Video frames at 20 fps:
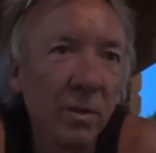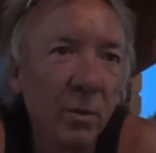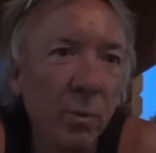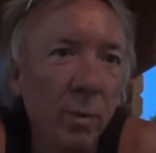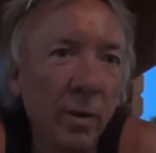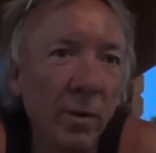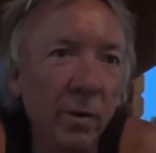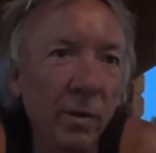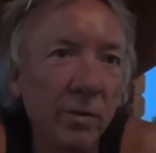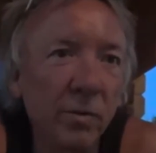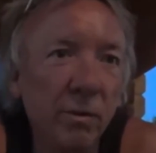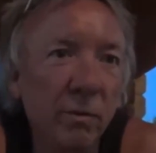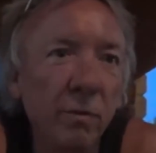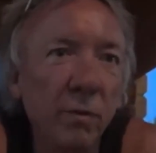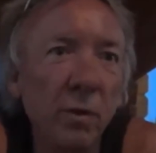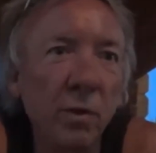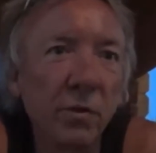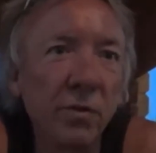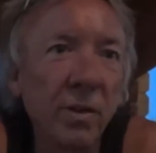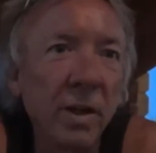Whether it's a
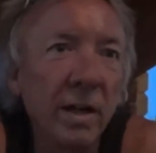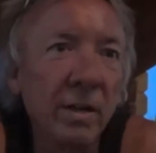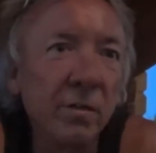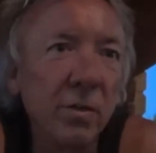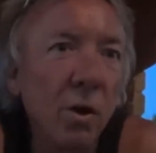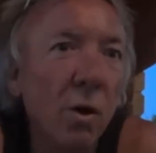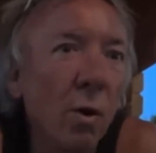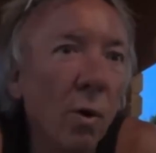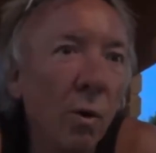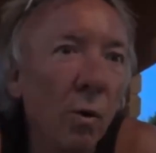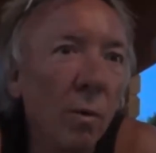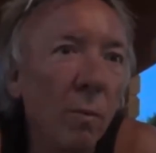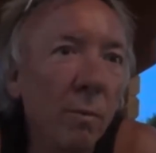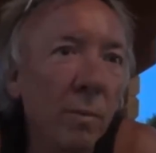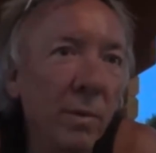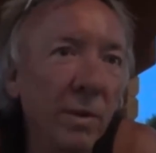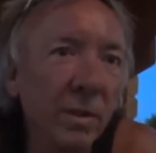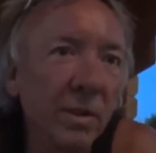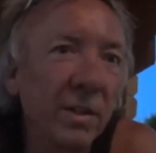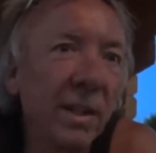full-size home,
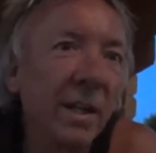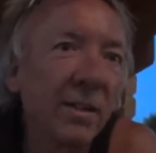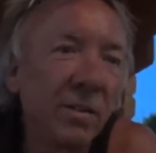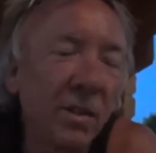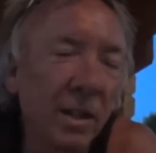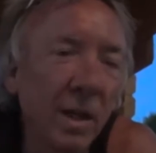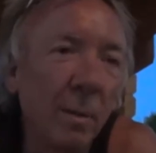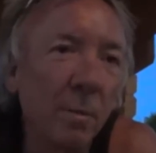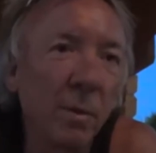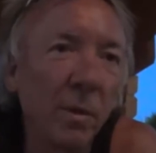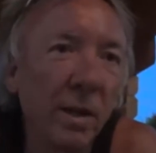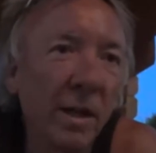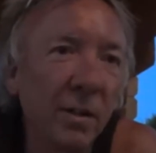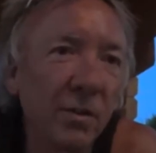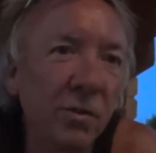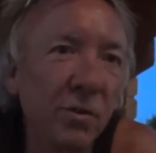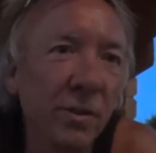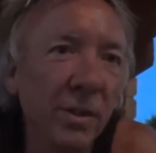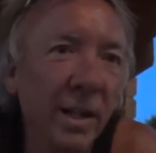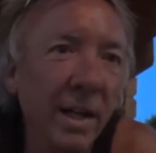it takes a couple
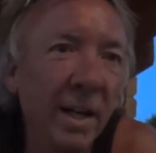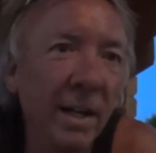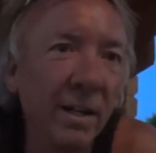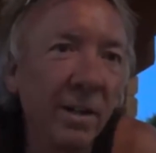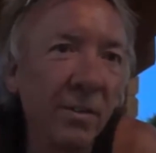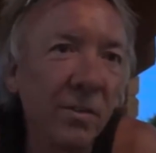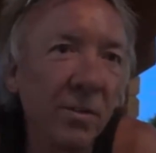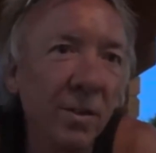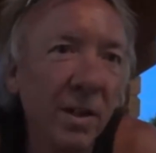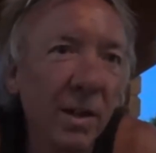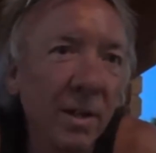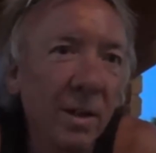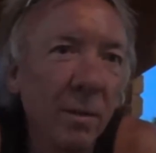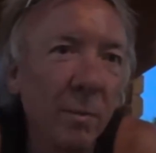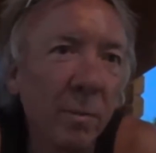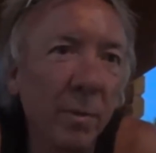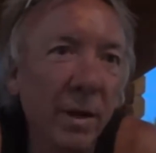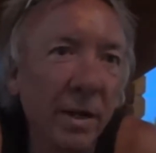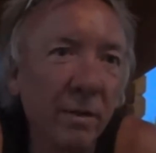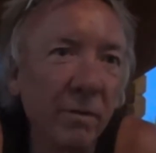extra days,
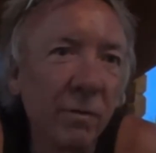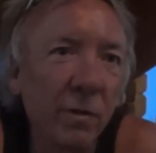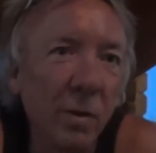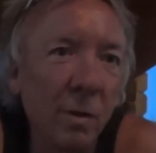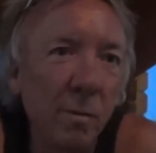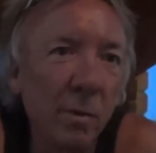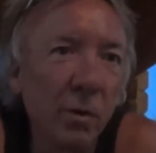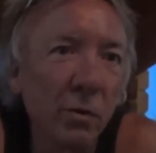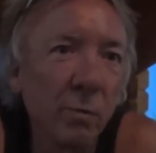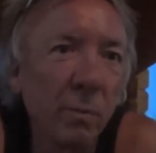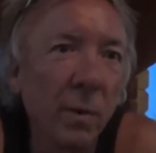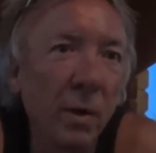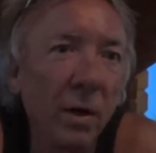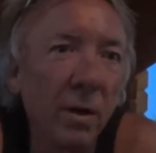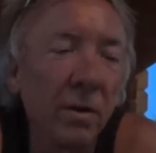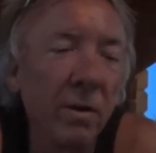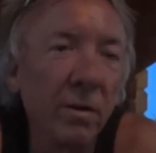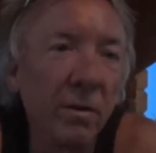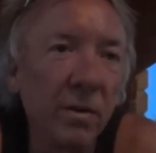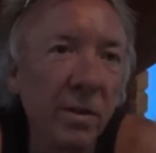but for the most
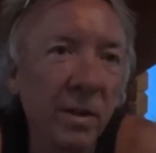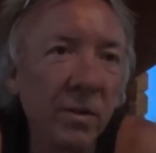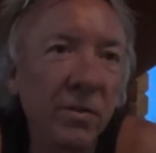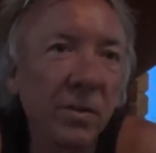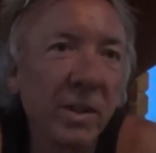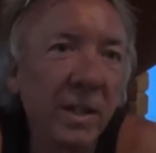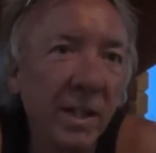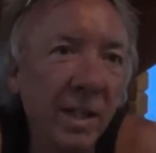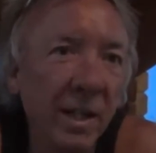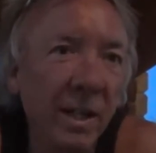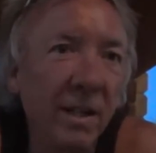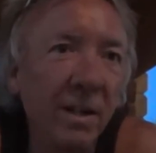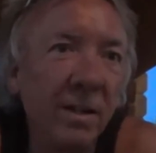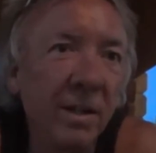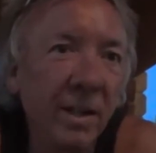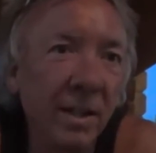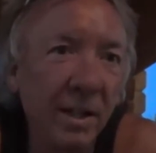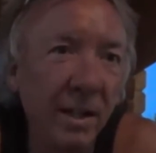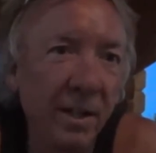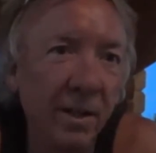part, this kit
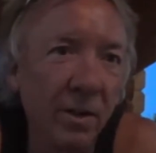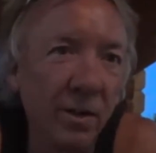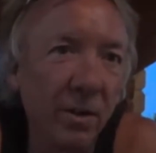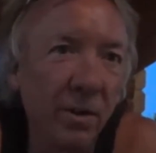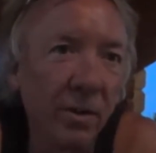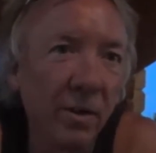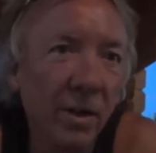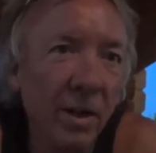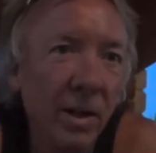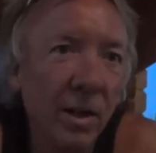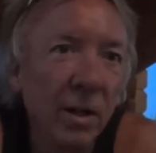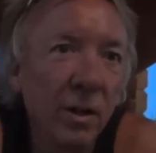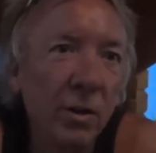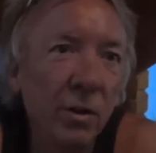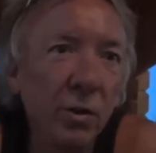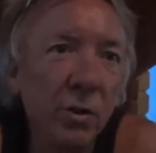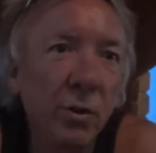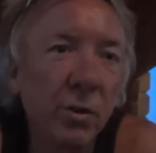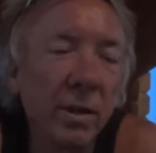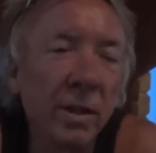here,
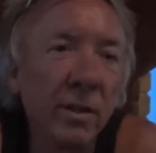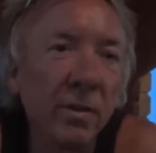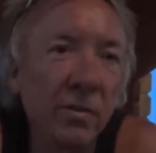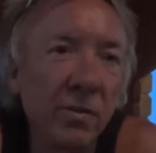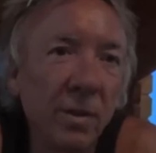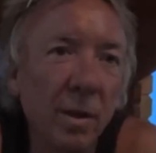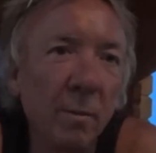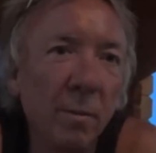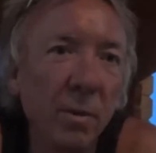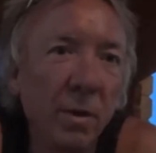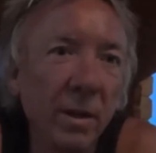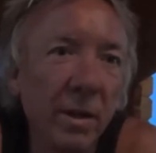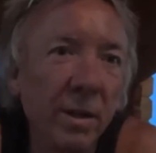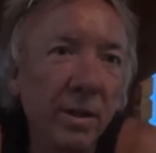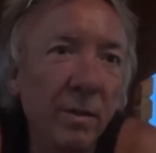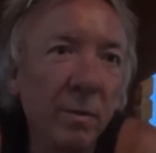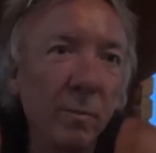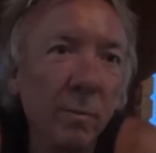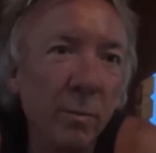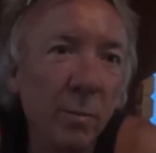you can assemble it
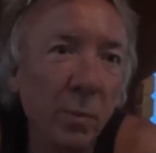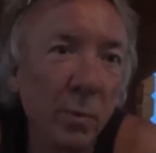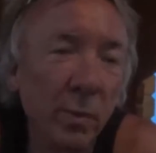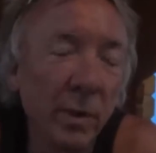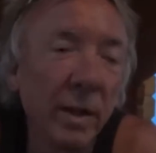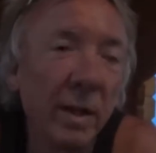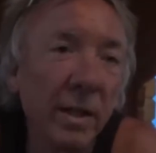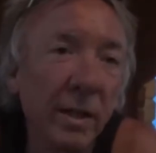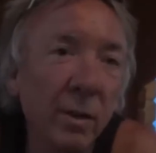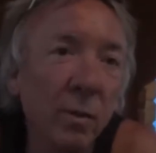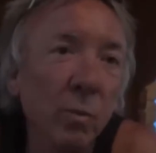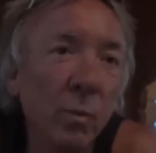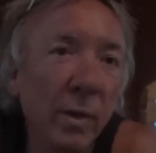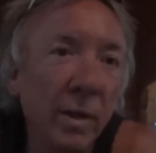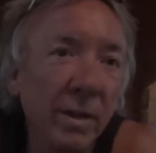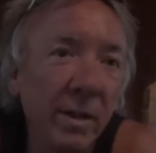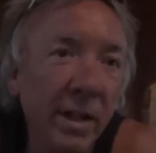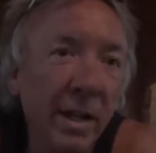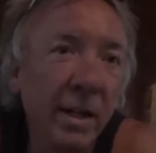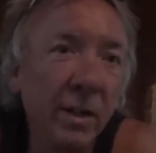really in
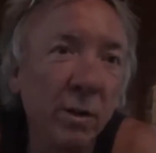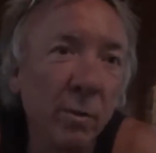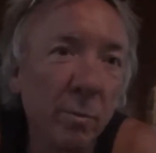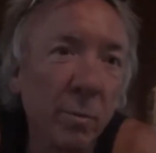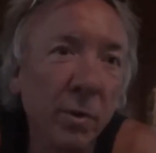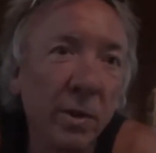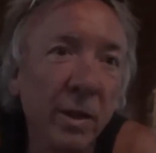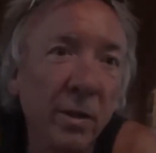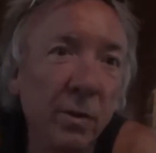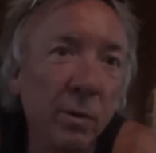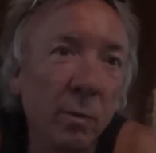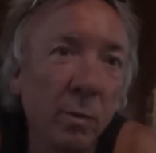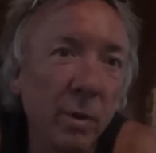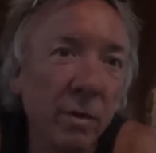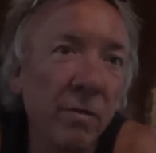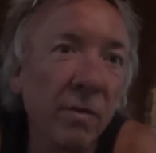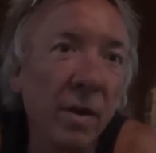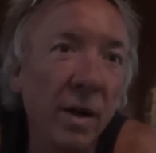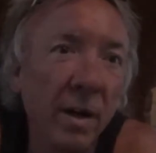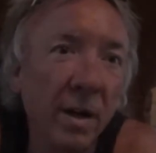one day. You're putting the
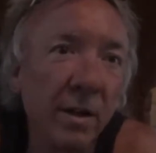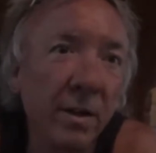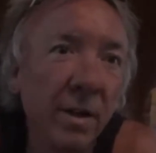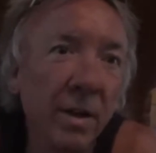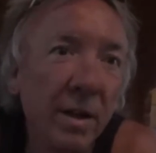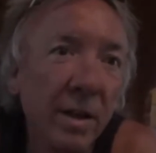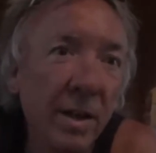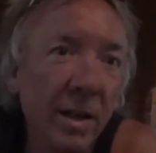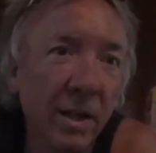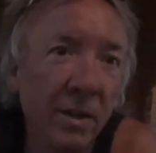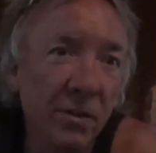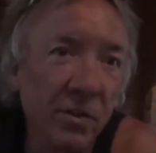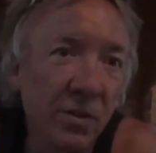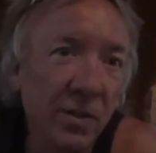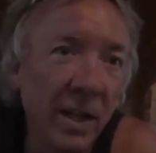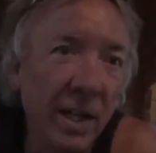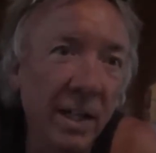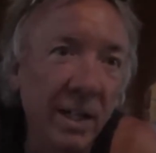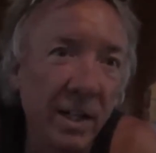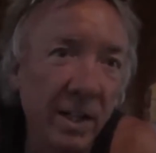roof on and
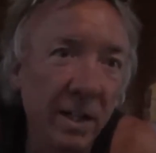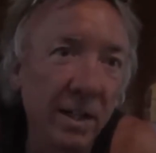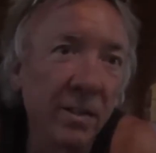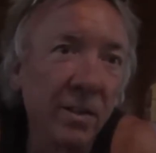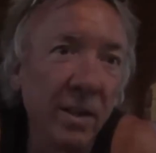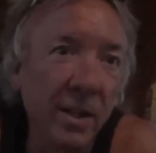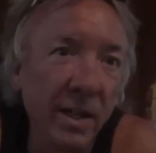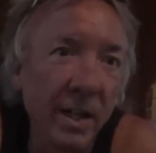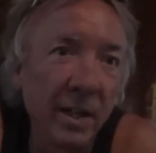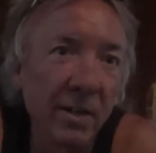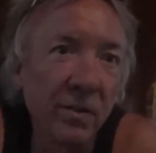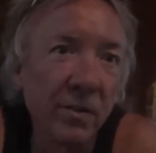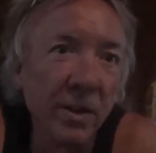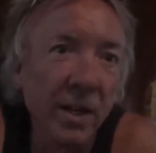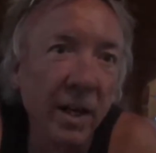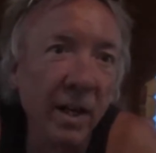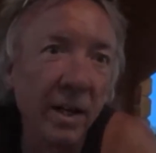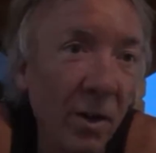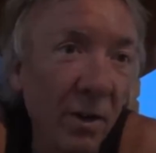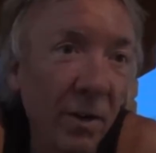staining it the next
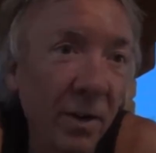day.